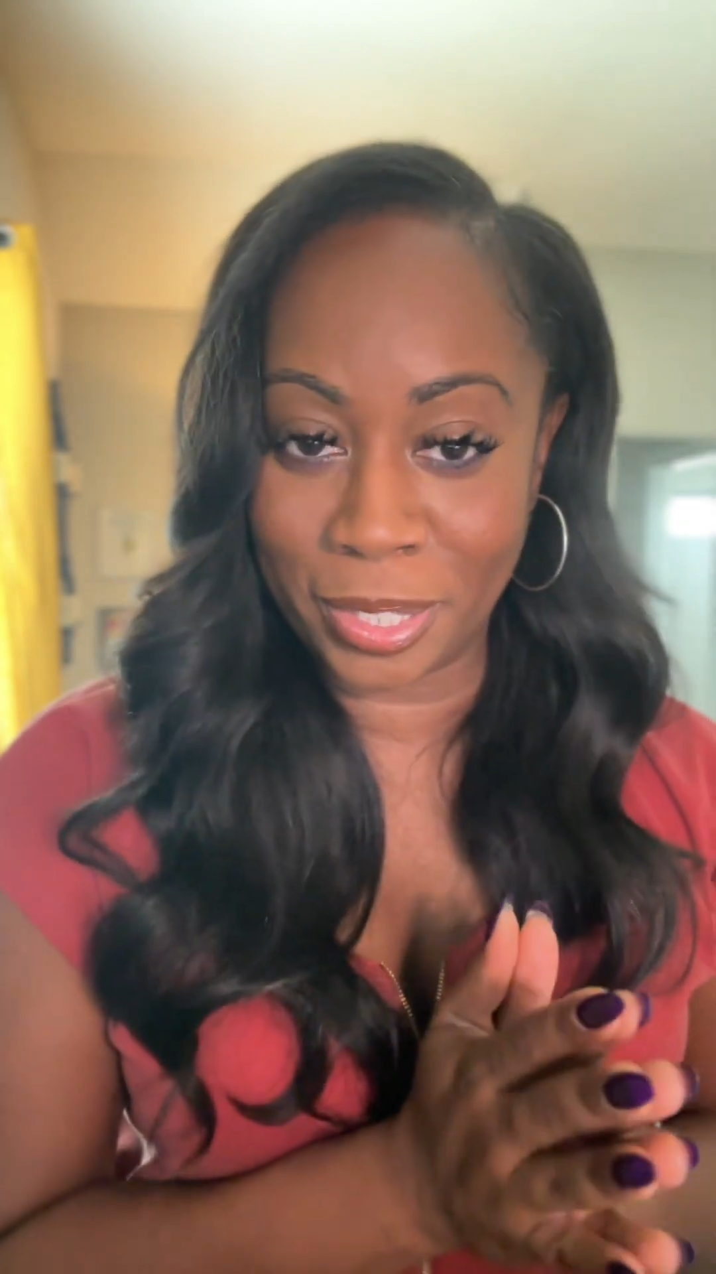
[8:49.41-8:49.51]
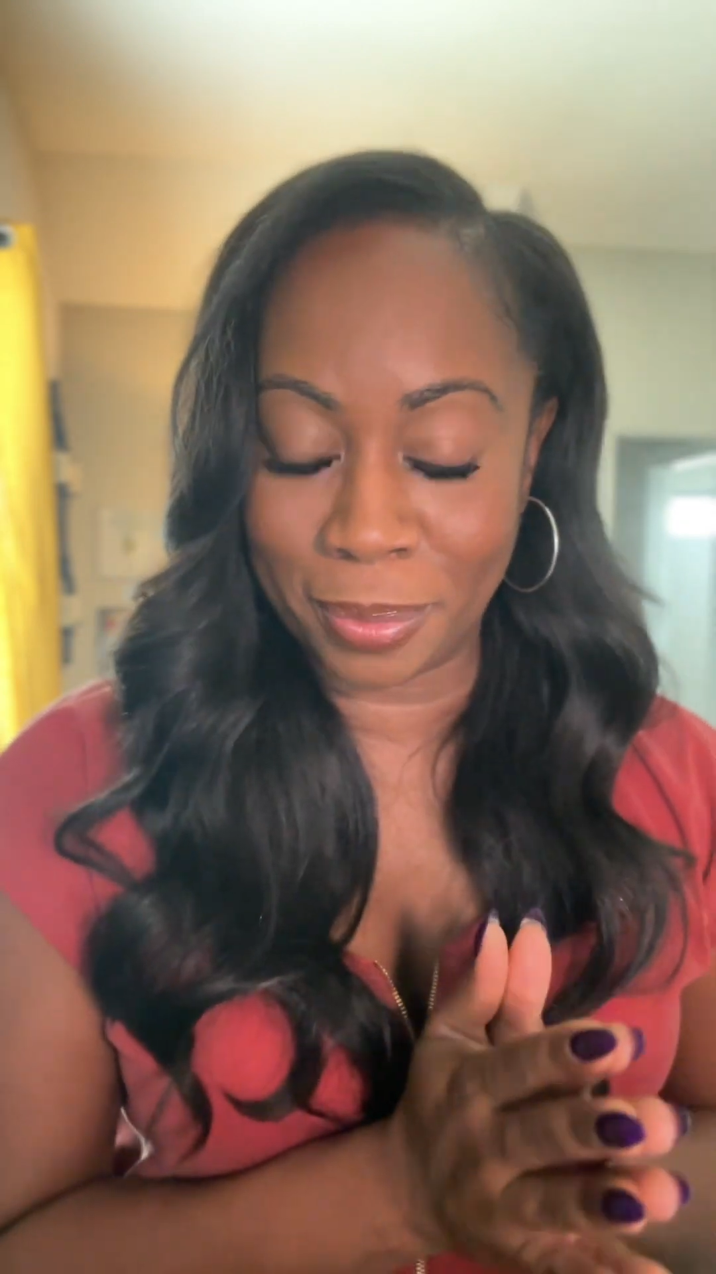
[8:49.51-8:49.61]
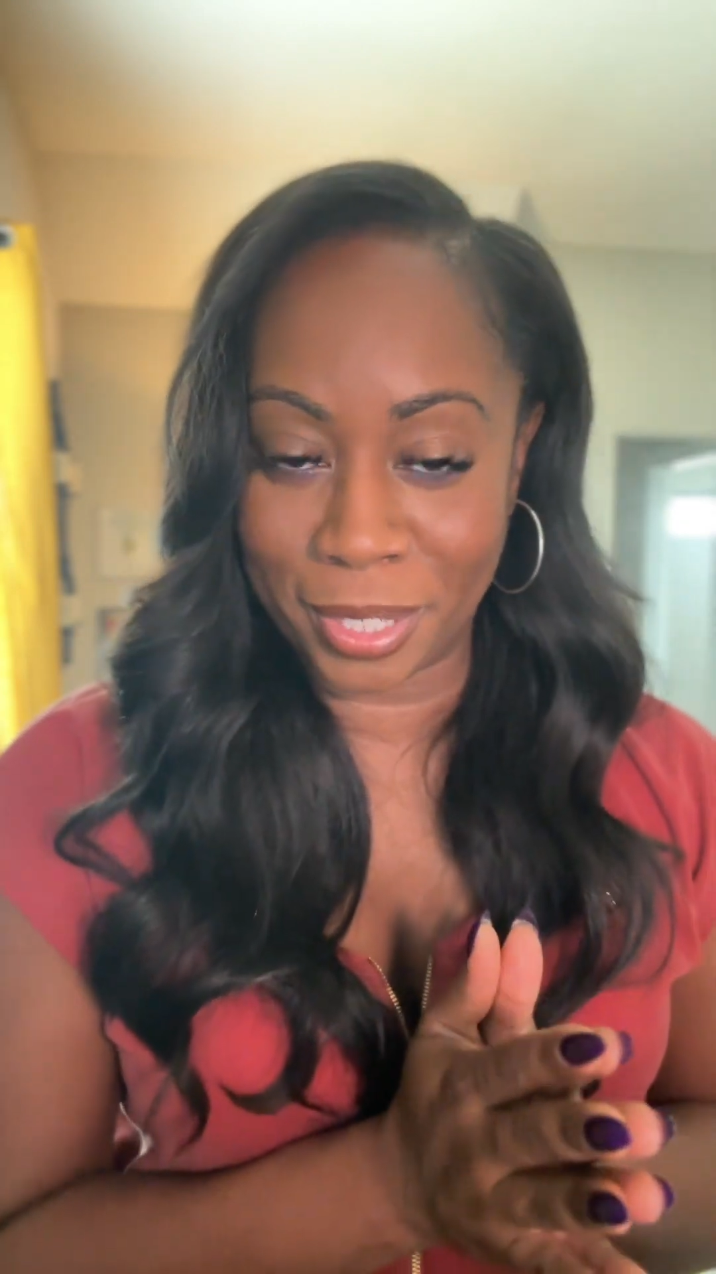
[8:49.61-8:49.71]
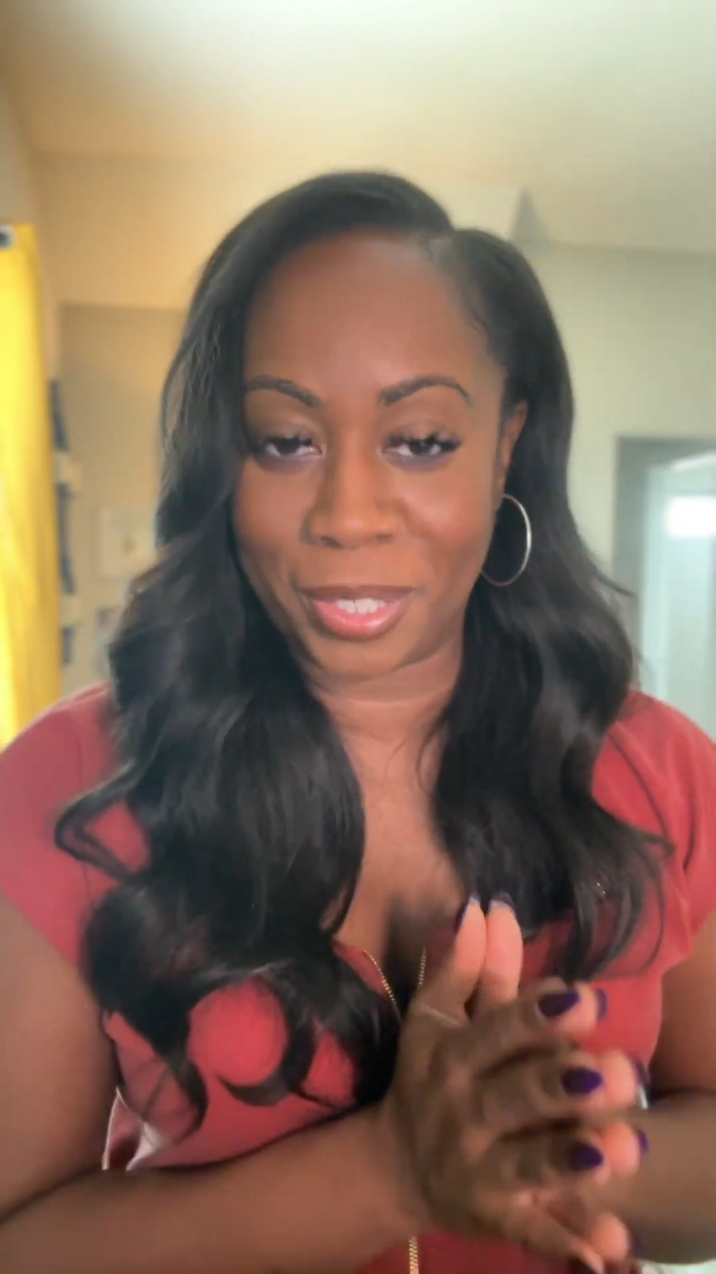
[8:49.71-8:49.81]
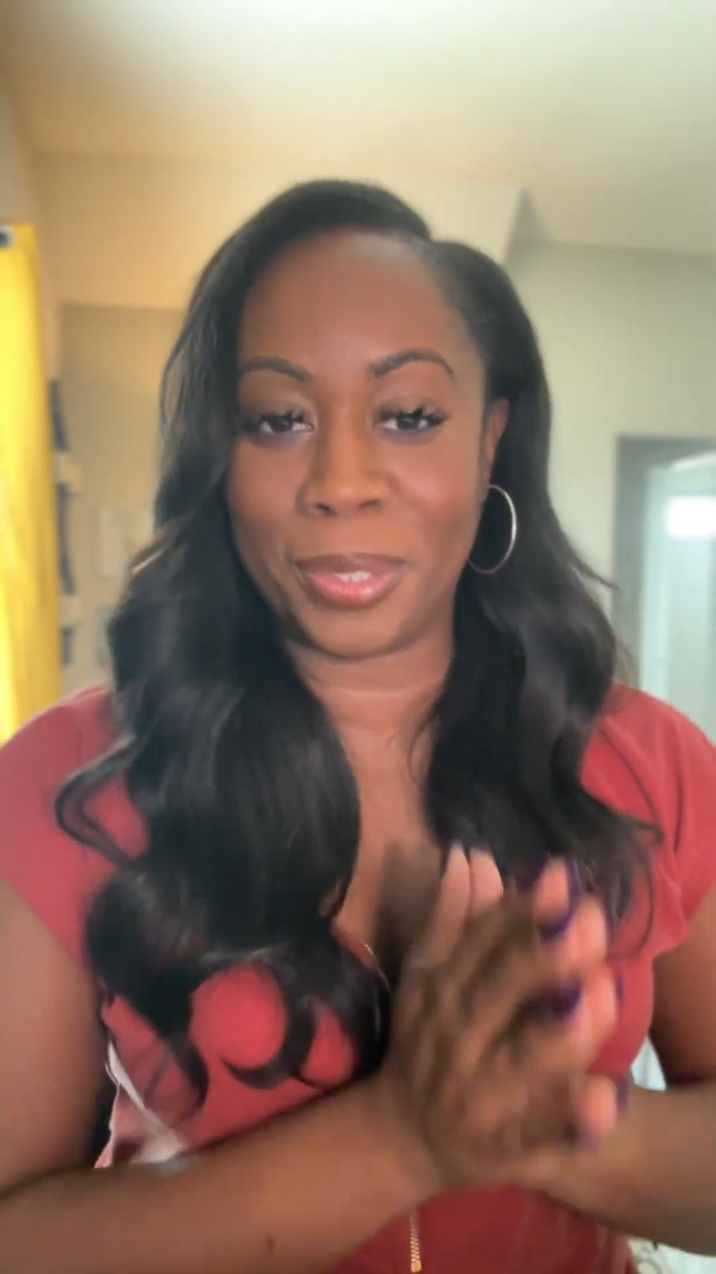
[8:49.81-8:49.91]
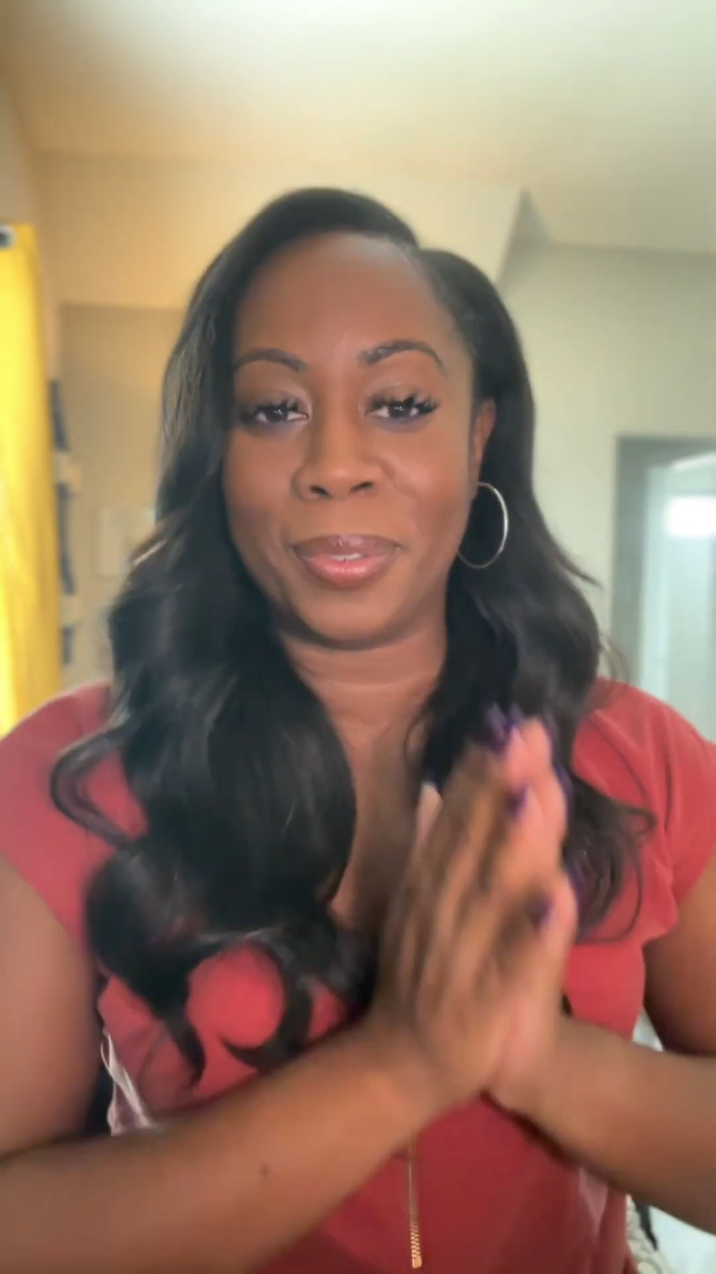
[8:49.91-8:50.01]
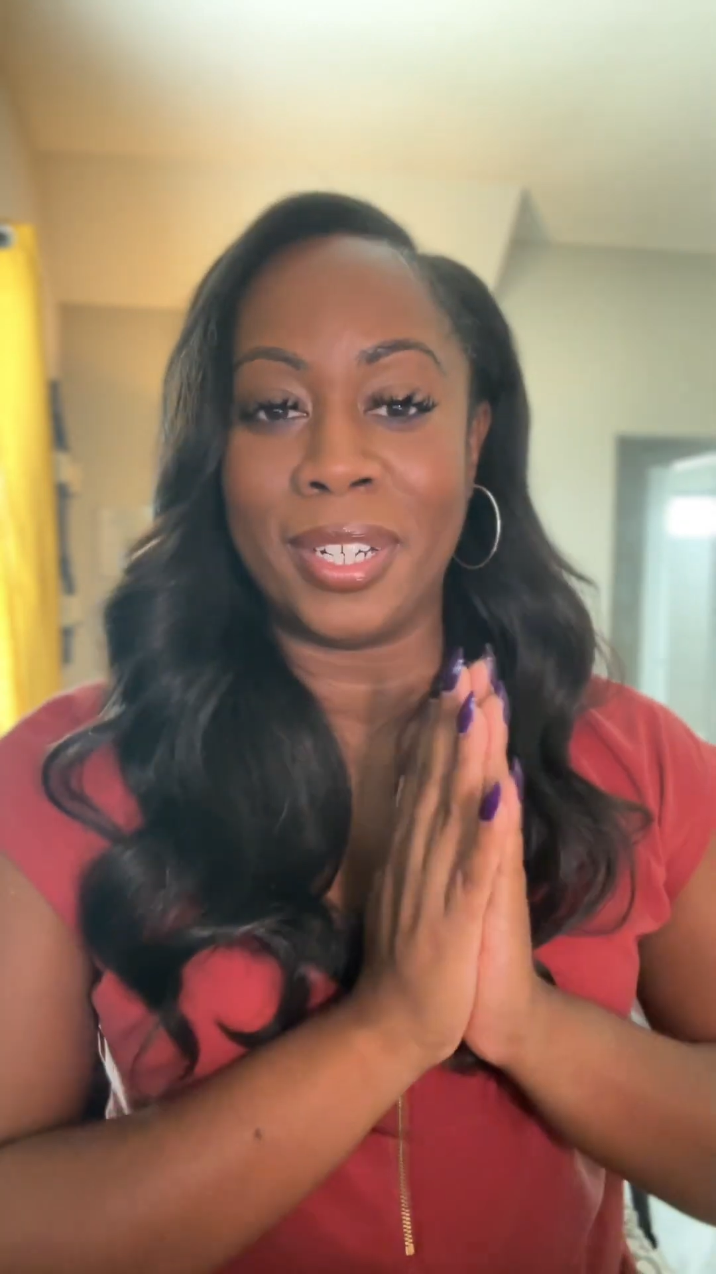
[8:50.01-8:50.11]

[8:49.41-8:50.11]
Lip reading: you want to do